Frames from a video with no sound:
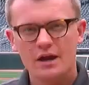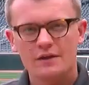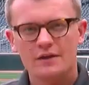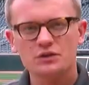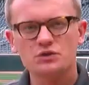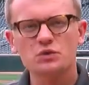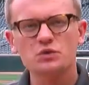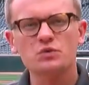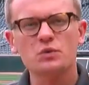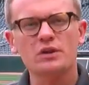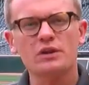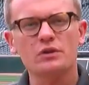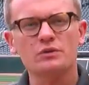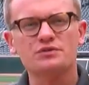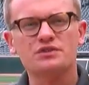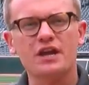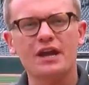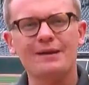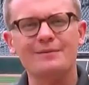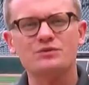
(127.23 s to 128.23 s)
This was one of
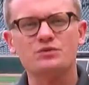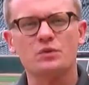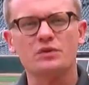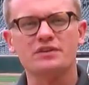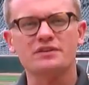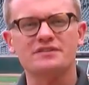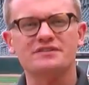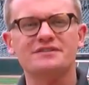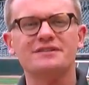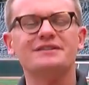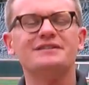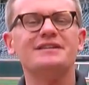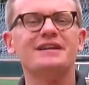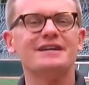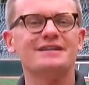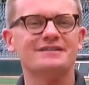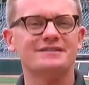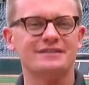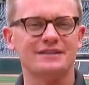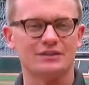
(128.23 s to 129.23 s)
those games where the
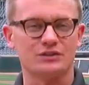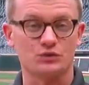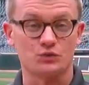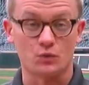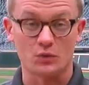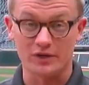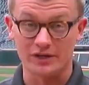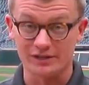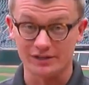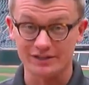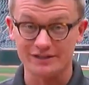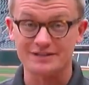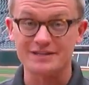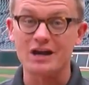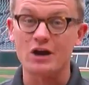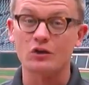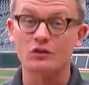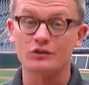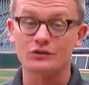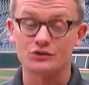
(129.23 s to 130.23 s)
statistics really
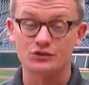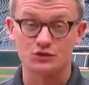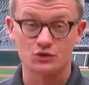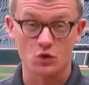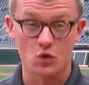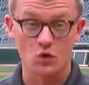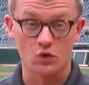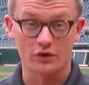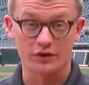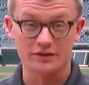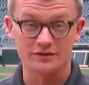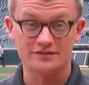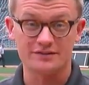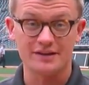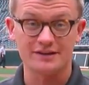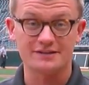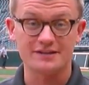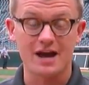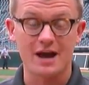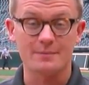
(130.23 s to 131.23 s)
tell the story.
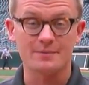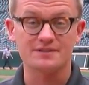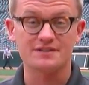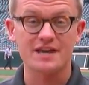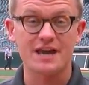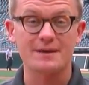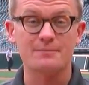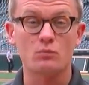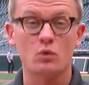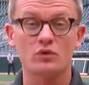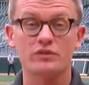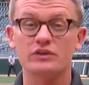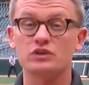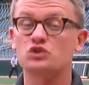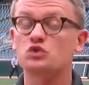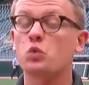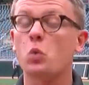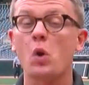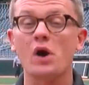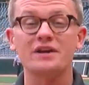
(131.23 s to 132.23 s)
St. Thomas had more than
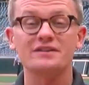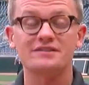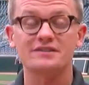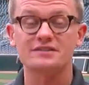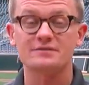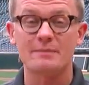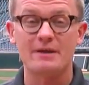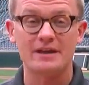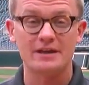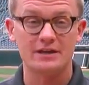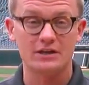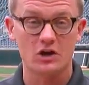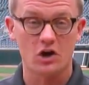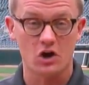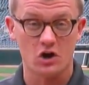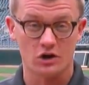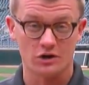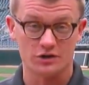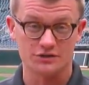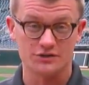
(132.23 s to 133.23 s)
twice as many
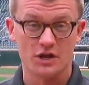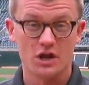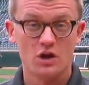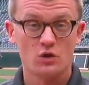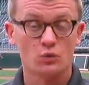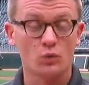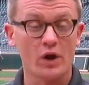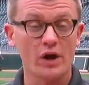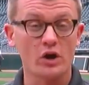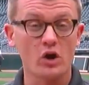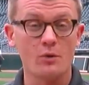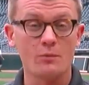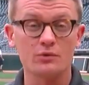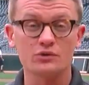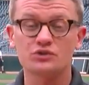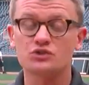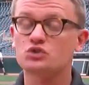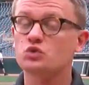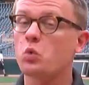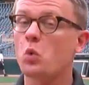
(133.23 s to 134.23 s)
yards, ran
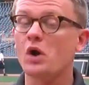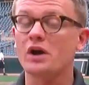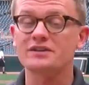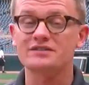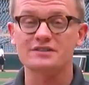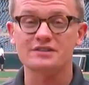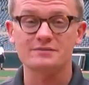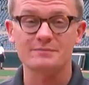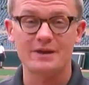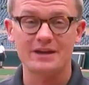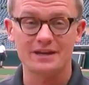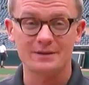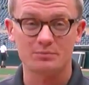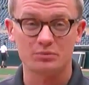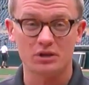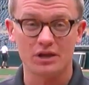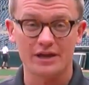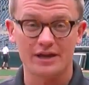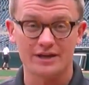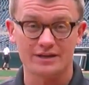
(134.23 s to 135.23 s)
almost twice as many
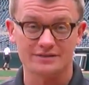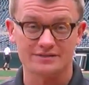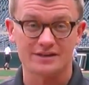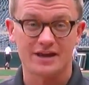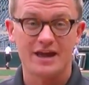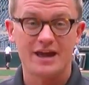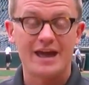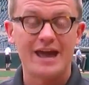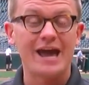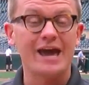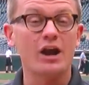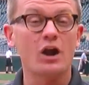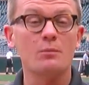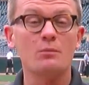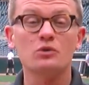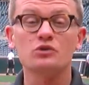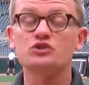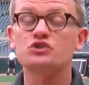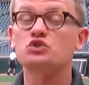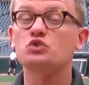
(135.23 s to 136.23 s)
plays, had
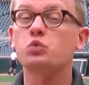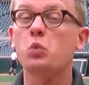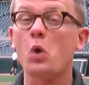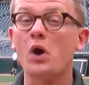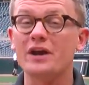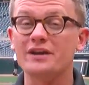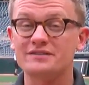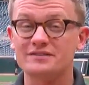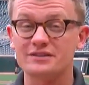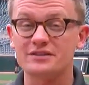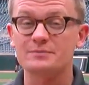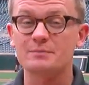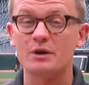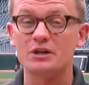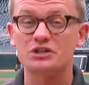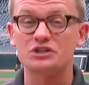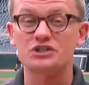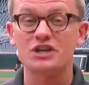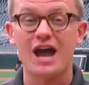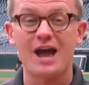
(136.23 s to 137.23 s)
almost twice as
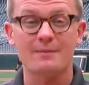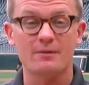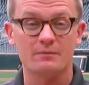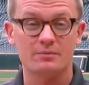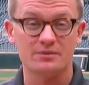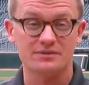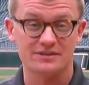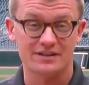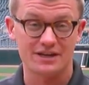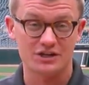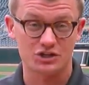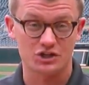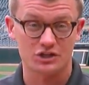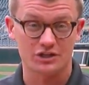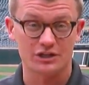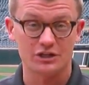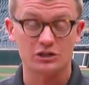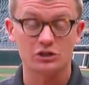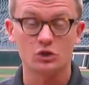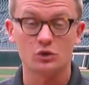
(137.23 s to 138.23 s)
much time of
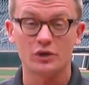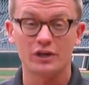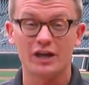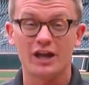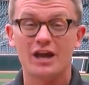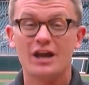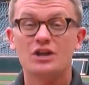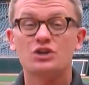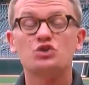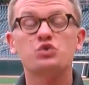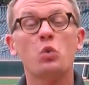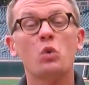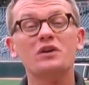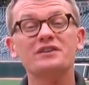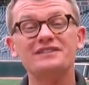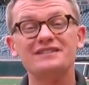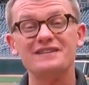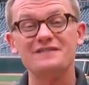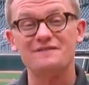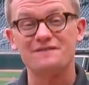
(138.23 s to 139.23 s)
possession, including
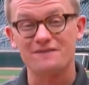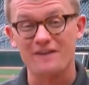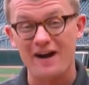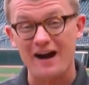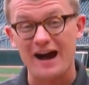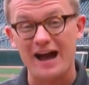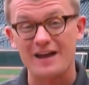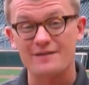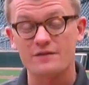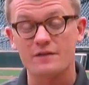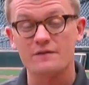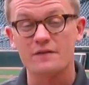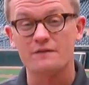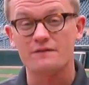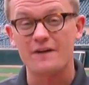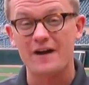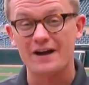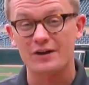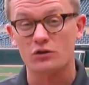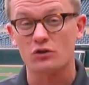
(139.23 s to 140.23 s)
25 of the
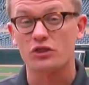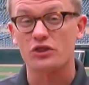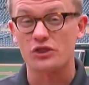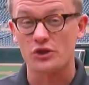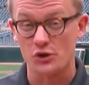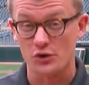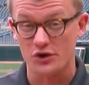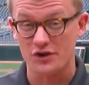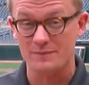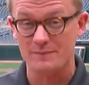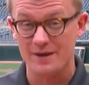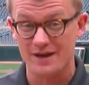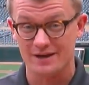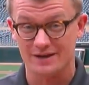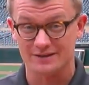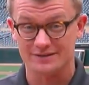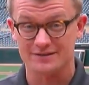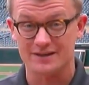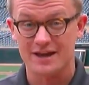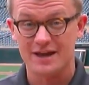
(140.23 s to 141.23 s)
final 30
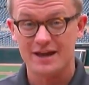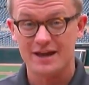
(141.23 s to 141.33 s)
minutes,